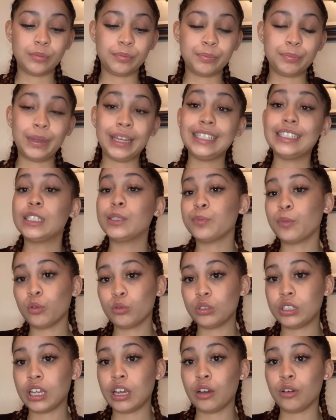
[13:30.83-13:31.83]
Bates
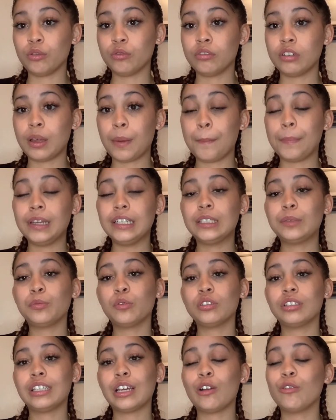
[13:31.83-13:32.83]
Motel.
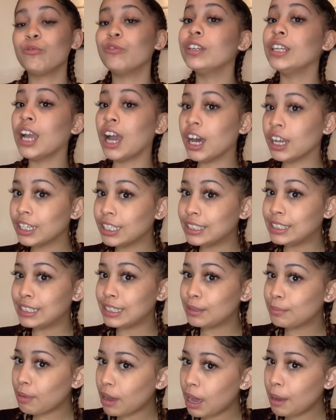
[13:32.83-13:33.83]
Rihanna
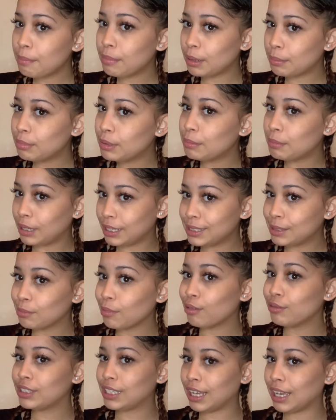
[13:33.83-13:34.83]
did pop up in Bates
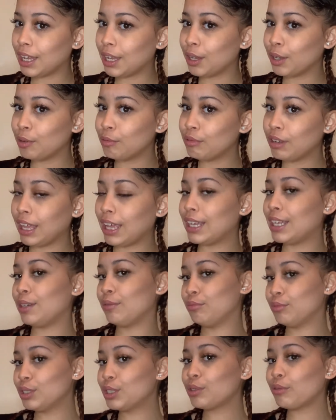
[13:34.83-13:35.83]
Motel, like
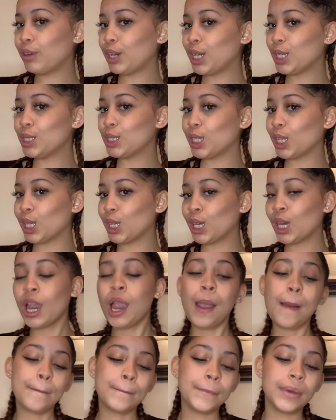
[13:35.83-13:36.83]
it was crazy,
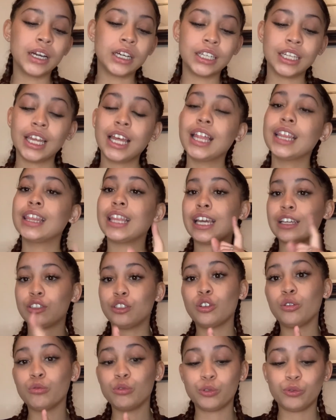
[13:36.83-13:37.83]
but that
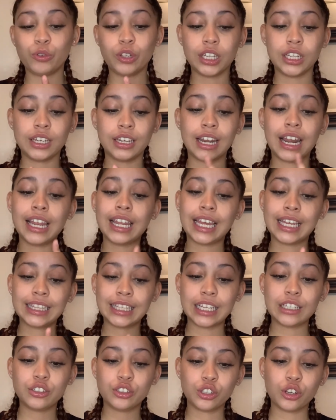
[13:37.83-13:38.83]
show was really good. I like
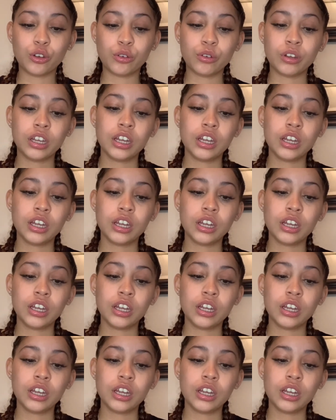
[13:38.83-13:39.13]
that show.